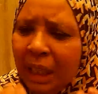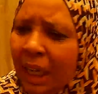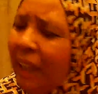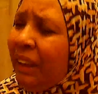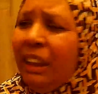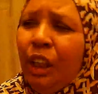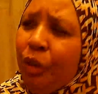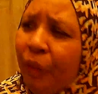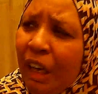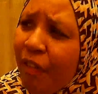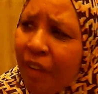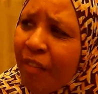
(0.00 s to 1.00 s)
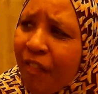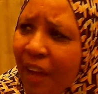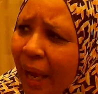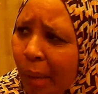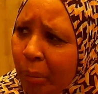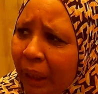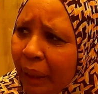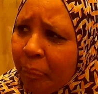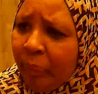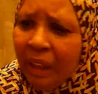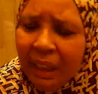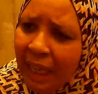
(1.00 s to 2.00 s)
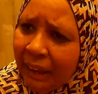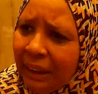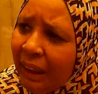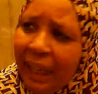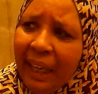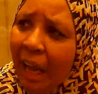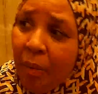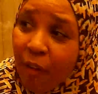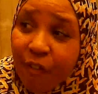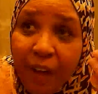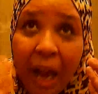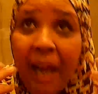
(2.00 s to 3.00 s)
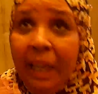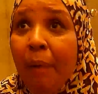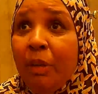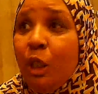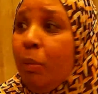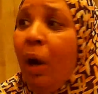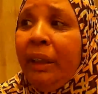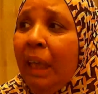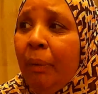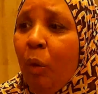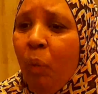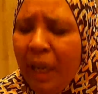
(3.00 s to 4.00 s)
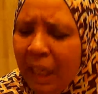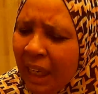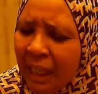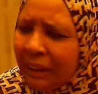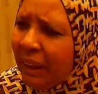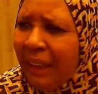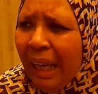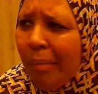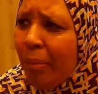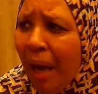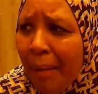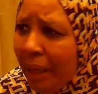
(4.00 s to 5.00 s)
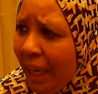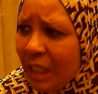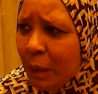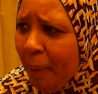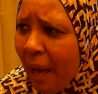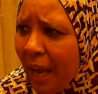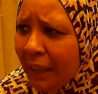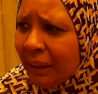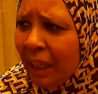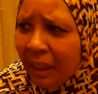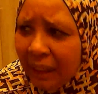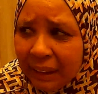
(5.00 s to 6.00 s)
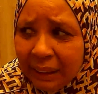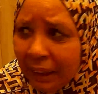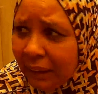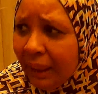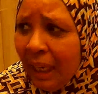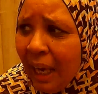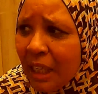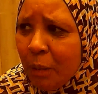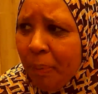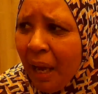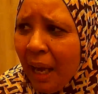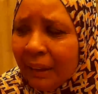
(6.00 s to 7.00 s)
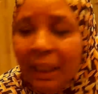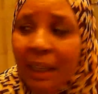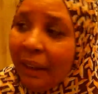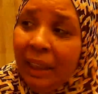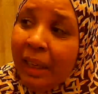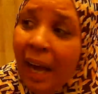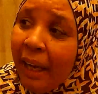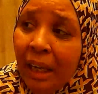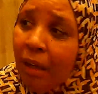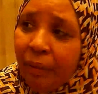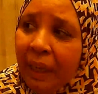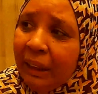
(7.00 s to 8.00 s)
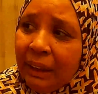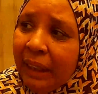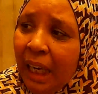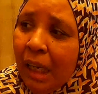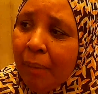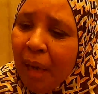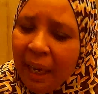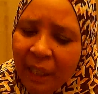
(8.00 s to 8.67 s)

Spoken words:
This is a grieving family. Yesterday they were fine, they were smart, they were witty. Today mama has passed, the sister has passed. They're not in the right state of mind.